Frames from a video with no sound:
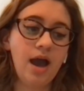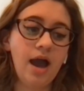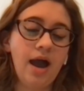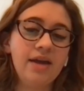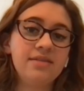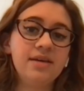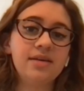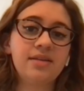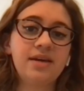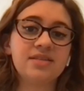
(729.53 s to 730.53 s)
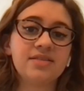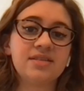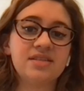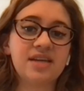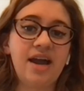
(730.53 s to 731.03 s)
I think that
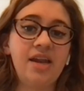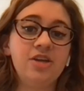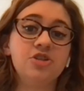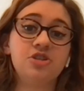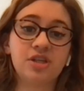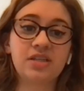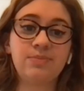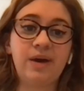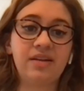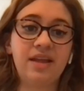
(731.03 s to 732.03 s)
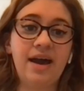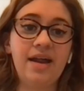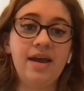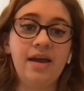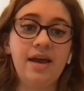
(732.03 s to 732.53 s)
society should expect that,
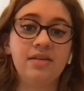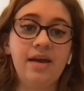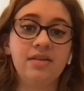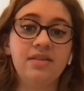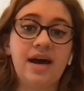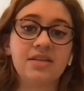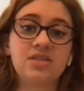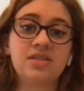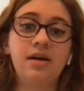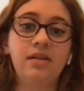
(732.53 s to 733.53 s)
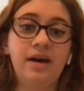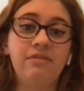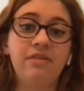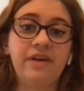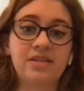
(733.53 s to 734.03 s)
and that's the level
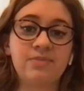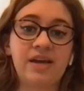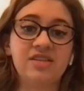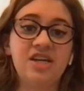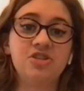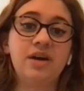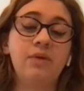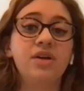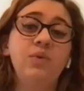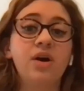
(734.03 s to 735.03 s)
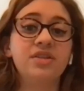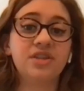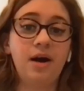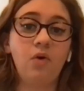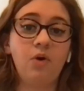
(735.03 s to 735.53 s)
of expectation that we want to
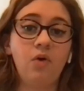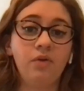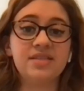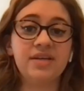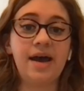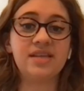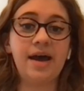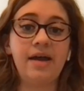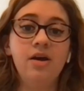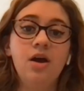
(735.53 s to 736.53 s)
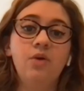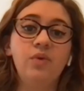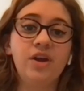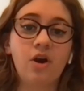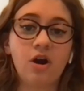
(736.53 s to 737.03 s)
uphold, is that
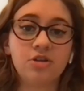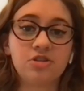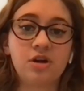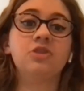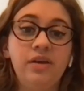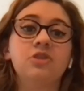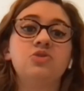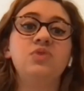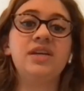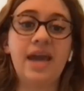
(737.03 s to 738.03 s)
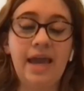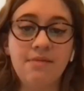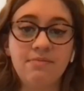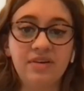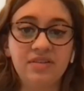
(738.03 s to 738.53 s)
we are strong leaders, we can
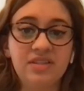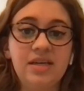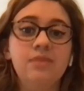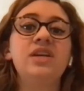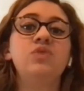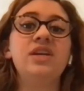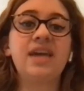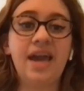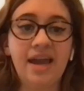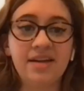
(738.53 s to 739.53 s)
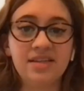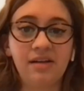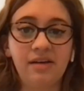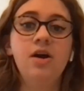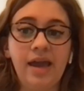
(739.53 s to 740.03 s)
build teams, we can
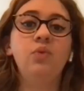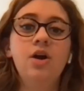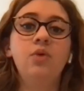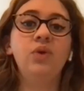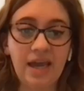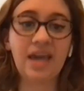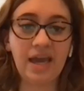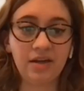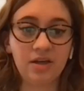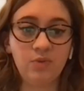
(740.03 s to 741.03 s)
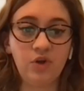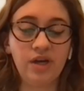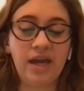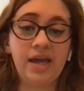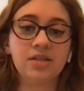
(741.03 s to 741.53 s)
delegate, we can
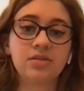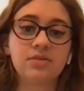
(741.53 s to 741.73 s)
communicate.